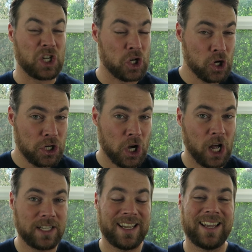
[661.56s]
good
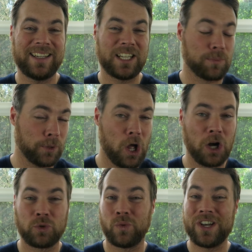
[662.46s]
content, it's
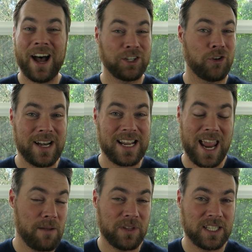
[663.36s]
blogs. We're not trying to
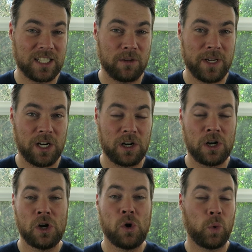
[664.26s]
game the system here.